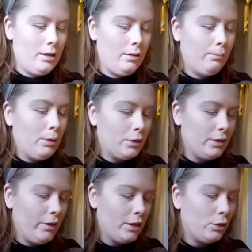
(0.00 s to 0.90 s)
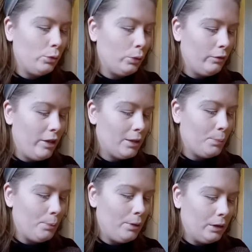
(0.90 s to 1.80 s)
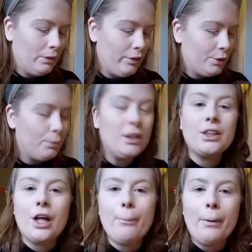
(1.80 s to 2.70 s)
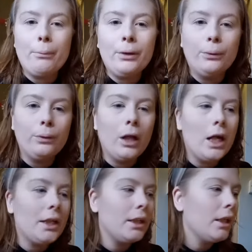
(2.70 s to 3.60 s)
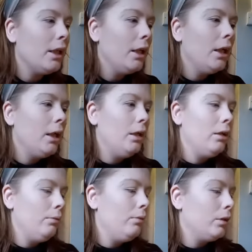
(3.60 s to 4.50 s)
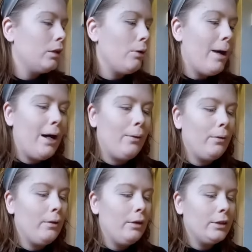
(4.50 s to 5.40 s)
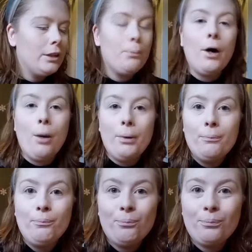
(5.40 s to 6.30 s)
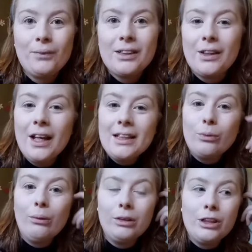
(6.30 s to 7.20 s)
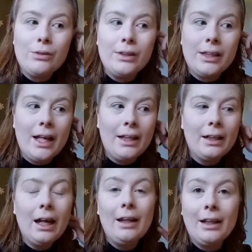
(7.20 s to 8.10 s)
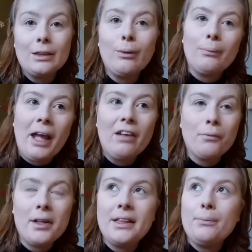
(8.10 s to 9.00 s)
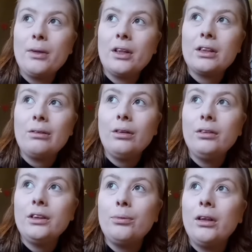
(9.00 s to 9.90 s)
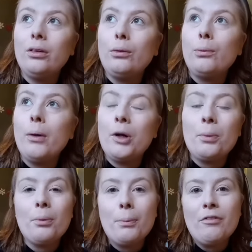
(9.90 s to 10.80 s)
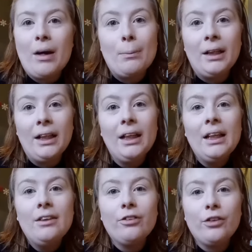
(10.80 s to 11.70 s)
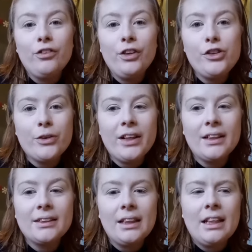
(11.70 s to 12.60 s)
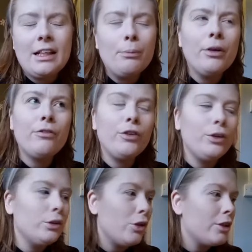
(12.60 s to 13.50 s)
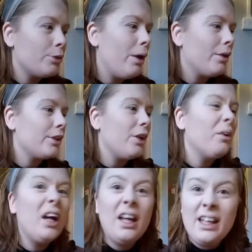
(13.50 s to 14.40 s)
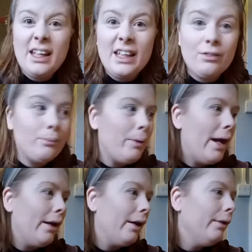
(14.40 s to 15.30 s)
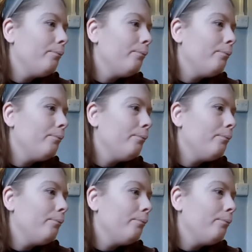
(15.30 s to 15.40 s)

most of us, not all of us, but most of us meets up, and we all like go out to the pub. So that is what we're doing today, and that's why I'm getting ready, because I'm going to my local pub with my family for a few drinks, and then they put food on as well, so even better.